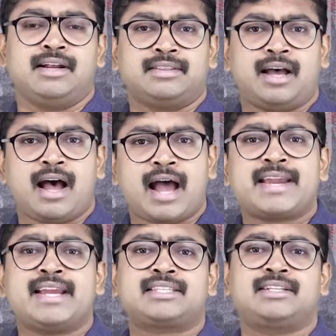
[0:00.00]
the
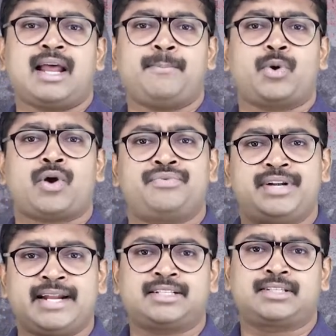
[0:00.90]
highest number of
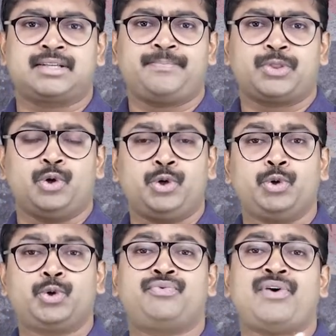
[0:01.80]
deaths due
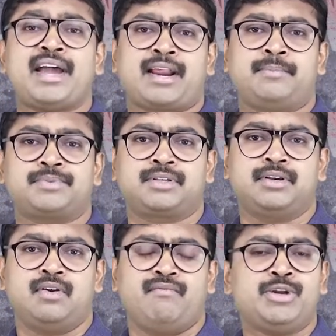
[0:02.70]
to firearms.
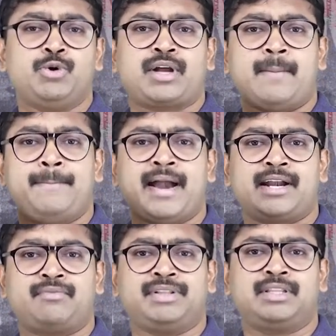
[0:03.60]
When you compare
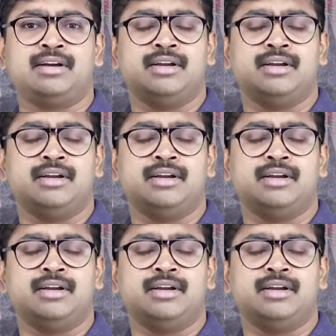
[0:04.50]
it with the